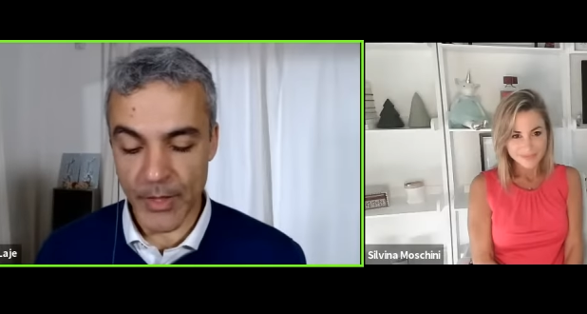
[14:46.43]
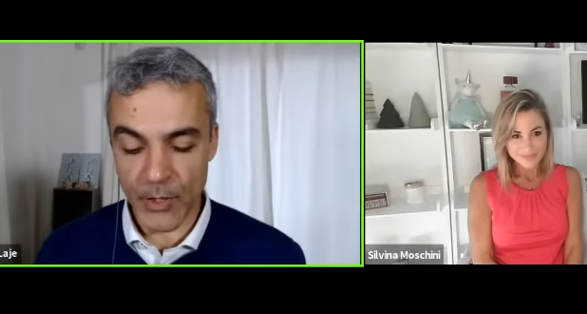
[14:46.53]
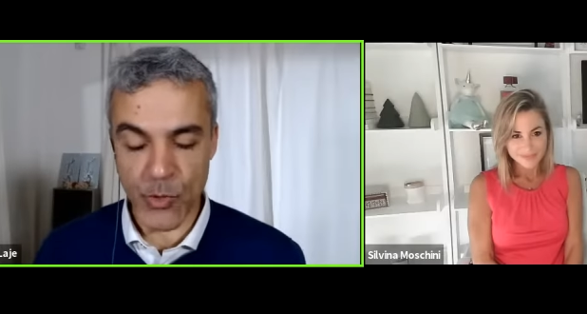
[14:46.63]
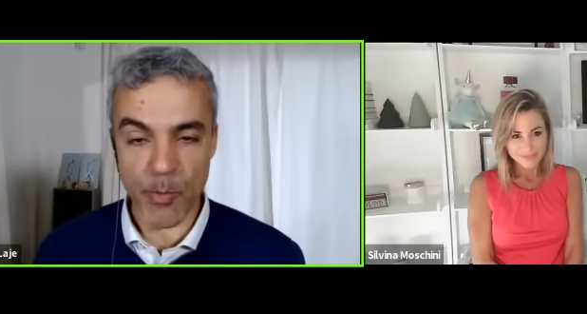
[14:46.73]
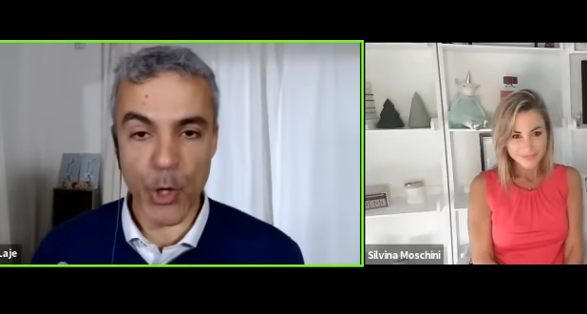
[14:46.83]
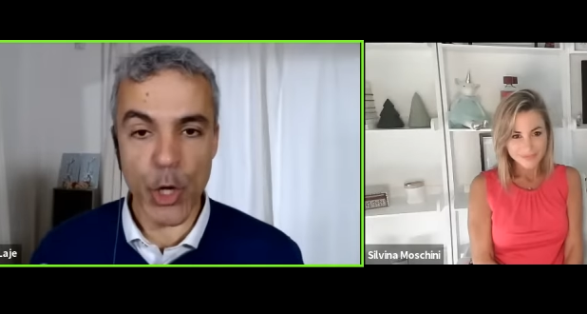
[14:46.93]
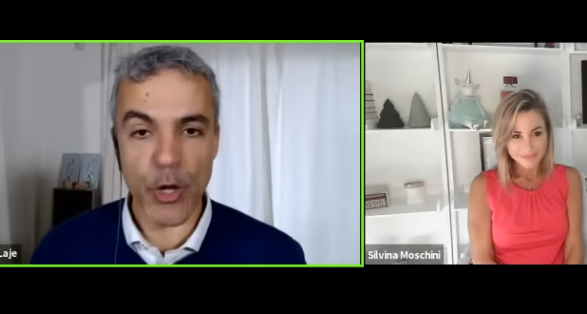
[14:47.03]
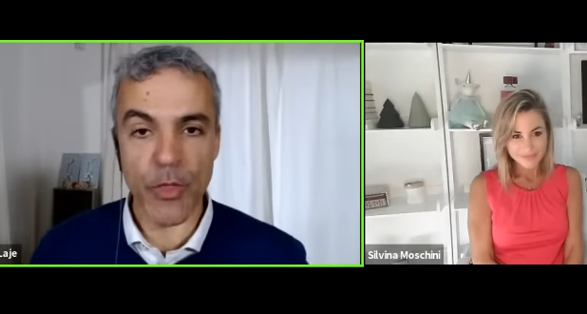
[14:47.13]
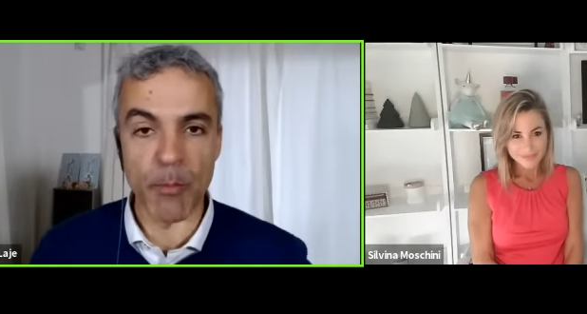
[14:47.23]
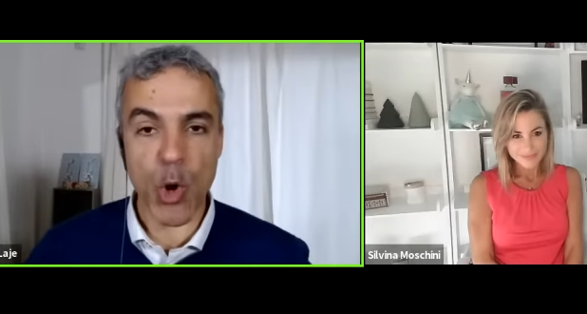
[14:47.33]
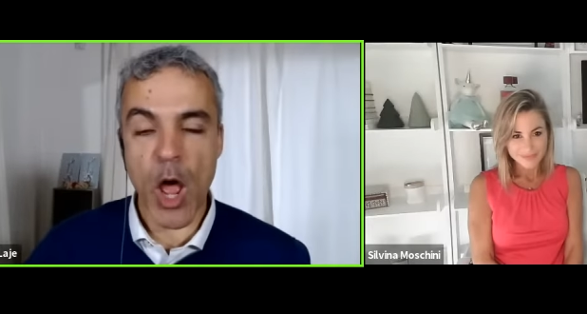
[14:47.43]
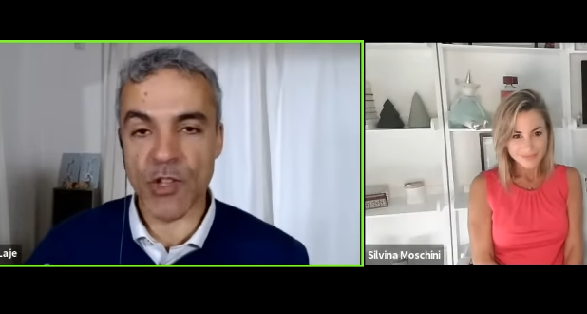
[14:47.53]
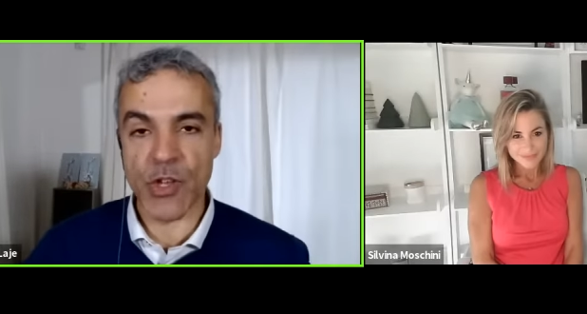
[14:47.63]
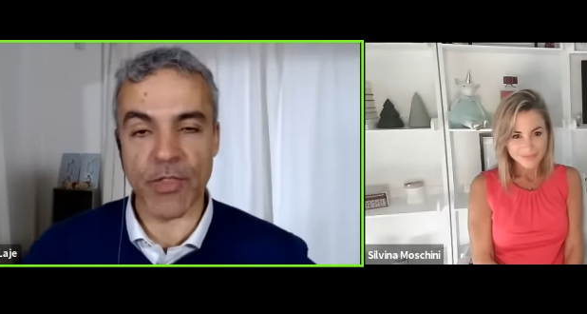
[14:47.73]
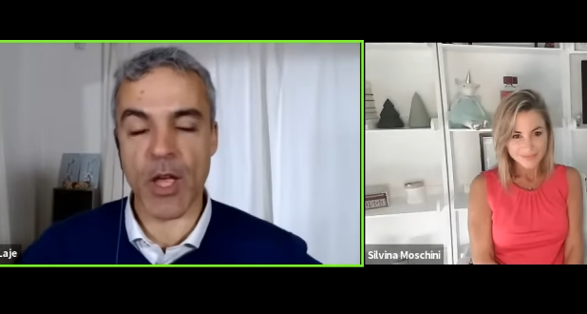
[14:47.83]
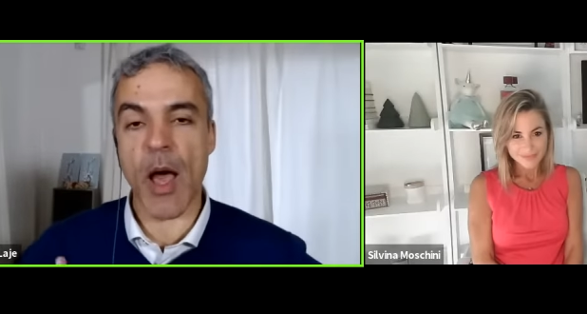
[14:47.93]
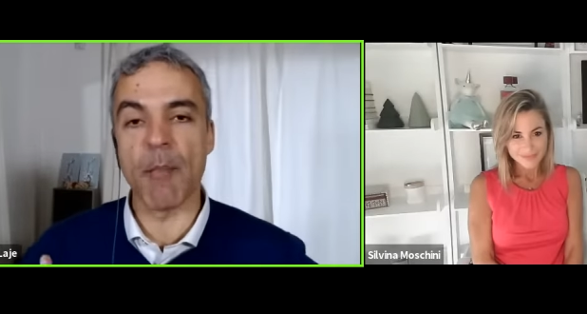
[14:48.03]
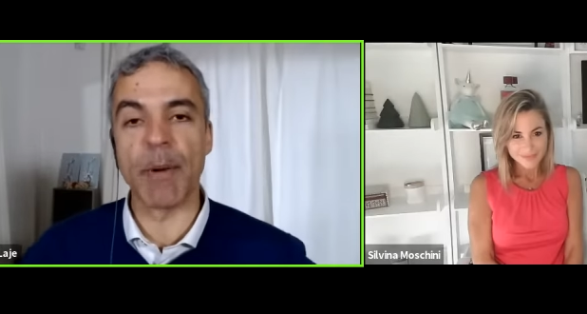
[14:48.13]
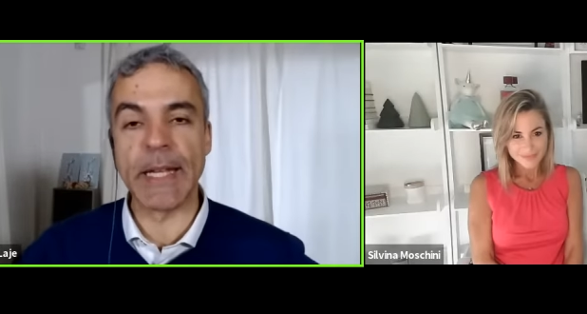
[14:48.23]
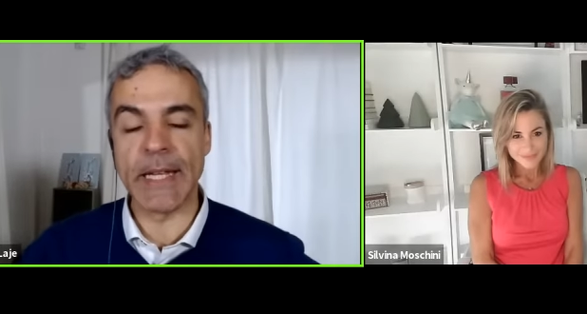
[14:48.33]
Speaker 1: the entrepreneur, the project, the
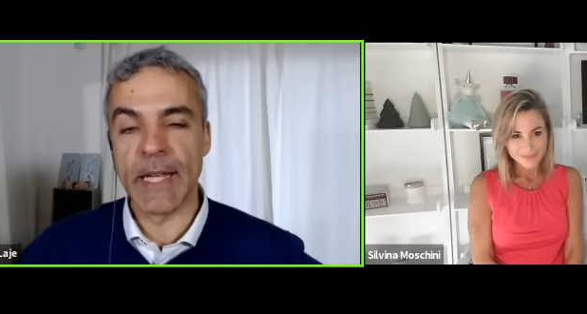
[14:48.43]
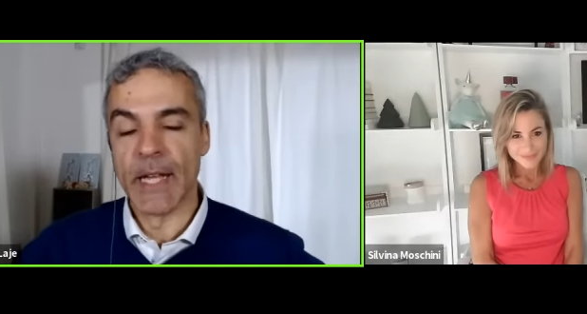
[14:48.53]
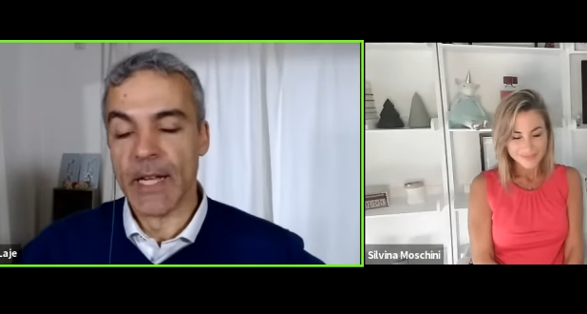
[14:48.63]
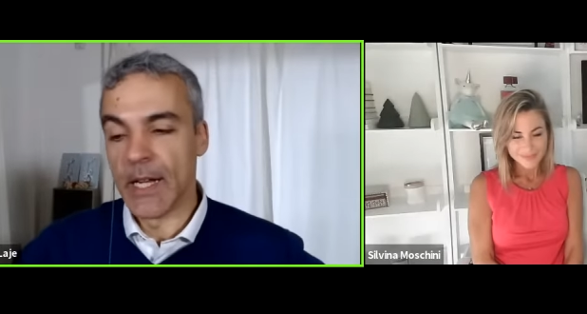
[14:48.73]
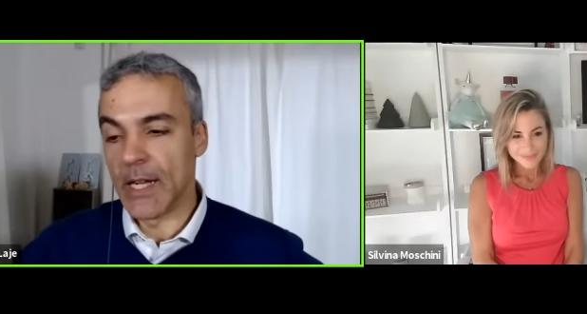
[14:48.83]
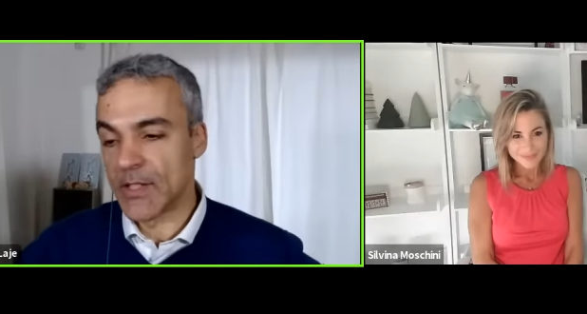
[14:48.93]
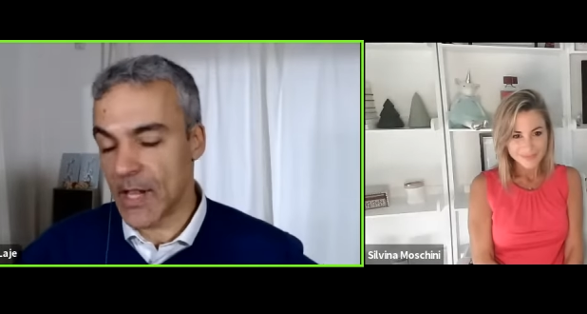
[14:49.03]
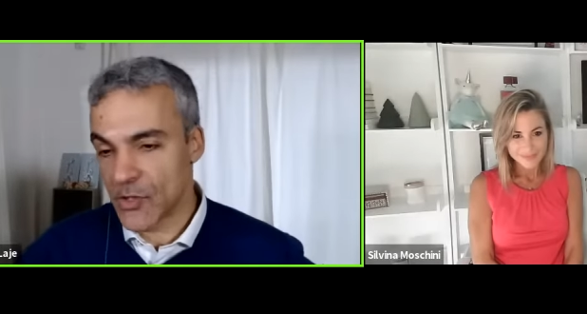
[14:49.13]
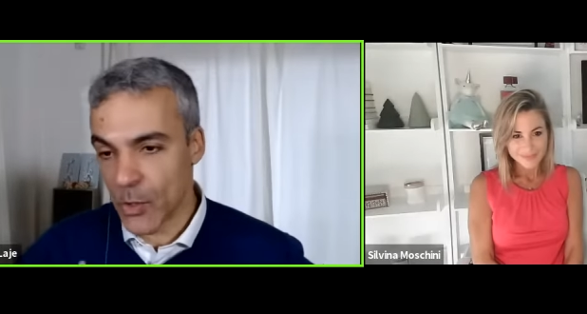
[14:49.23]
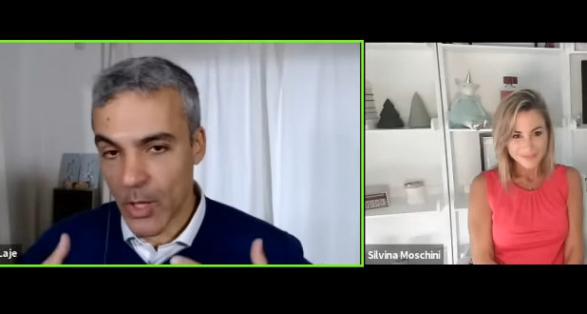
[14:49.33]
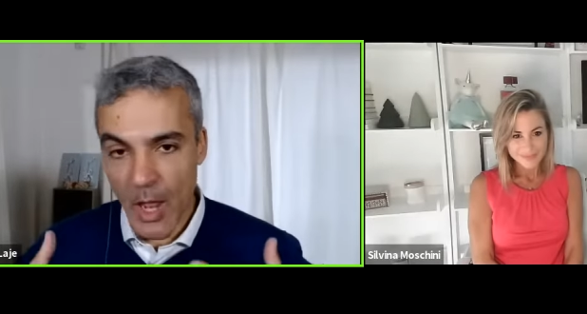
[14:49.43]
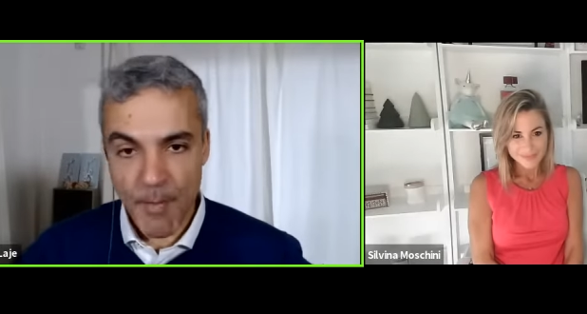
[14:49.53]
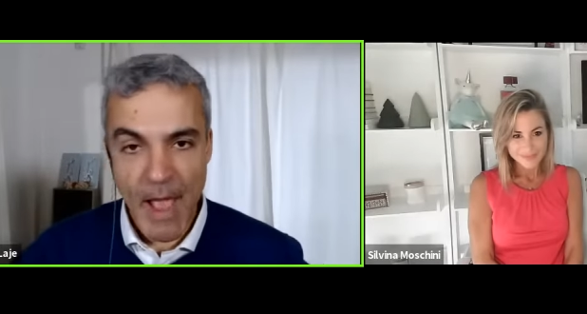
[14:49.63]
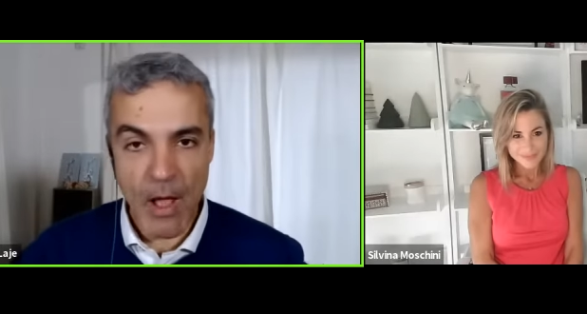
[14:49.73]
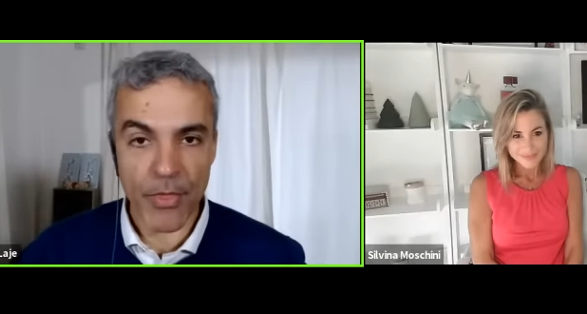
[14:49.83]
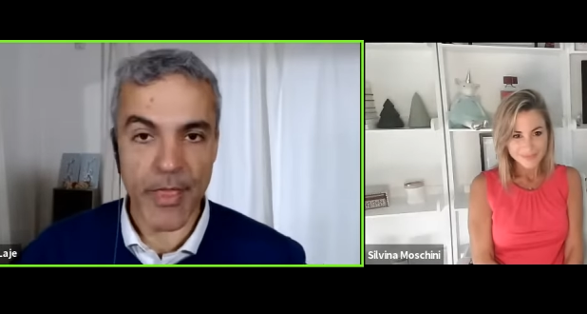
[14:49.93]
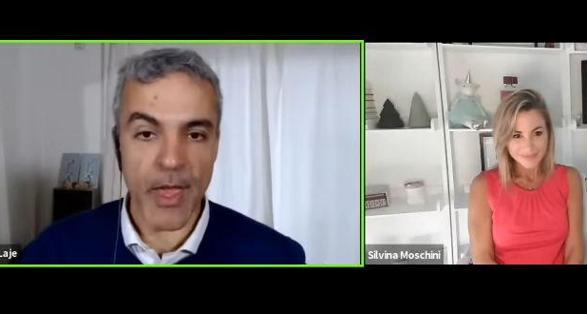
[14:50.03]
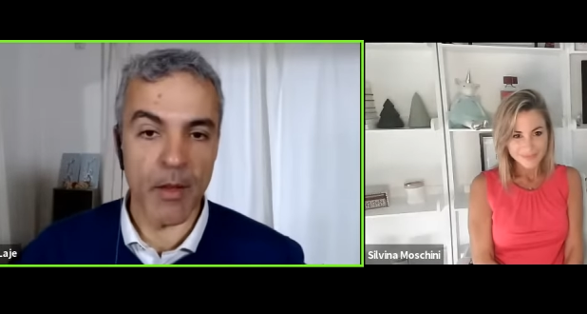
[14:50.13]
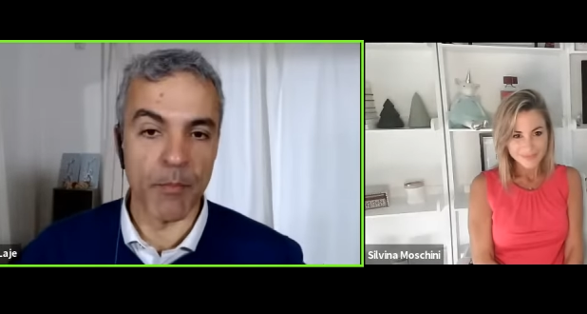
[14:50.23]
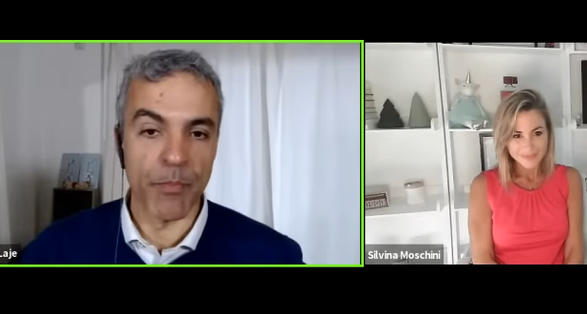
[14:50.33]
company uh, tells you a lot about
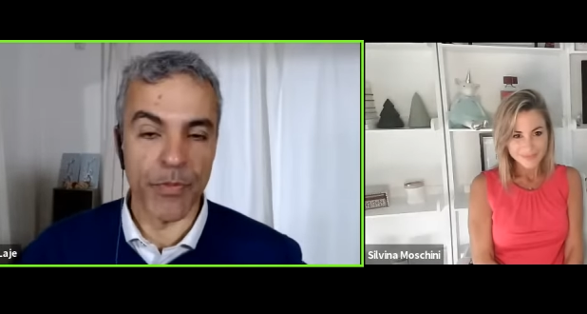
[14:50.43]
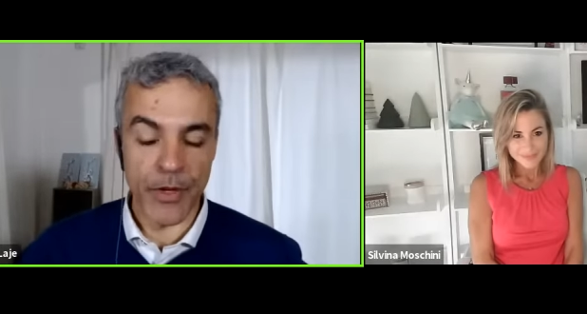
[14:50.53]
them.